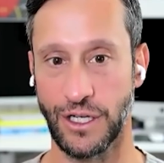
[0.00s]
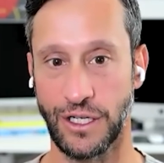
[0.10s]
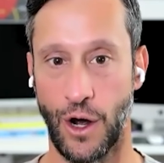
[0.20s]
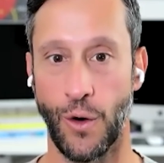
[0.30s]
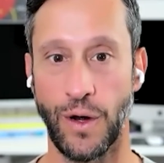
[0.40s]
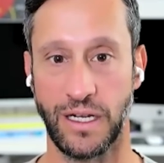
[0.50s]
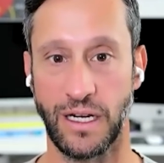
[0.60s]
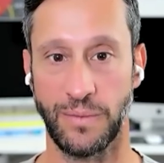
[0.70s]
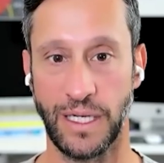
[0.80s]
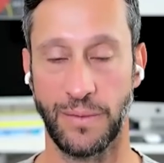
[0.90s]
it's always going
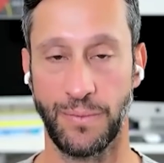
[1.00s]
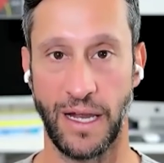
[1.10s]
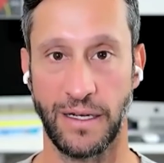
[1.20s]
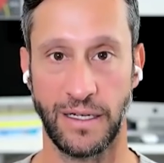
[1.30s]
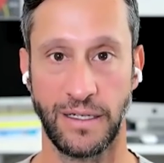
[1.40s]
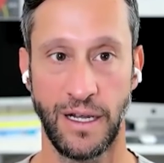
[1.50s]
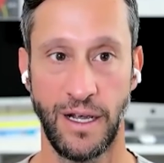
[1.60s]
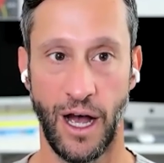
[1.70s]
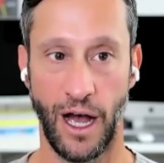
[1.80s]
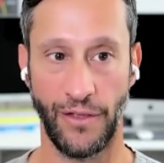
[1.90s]
to be dependent
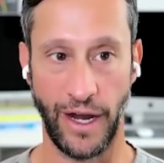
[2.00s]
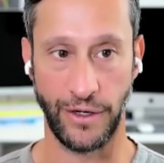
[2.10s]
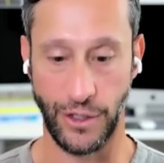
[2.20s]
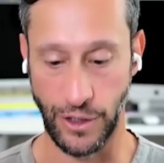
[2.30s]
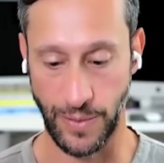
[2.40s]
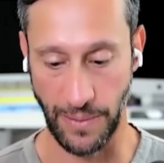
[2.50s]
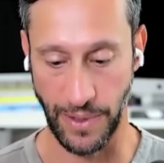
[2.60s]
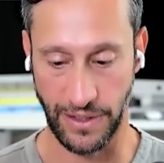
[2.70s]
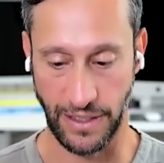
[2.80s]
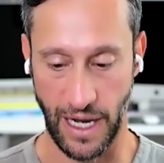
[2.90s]
on layer 2s being
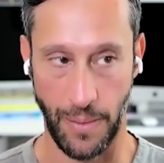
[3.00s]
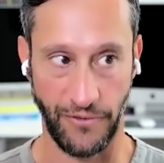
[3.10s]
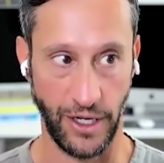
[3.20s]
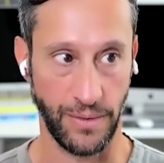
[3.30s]
built on top of it.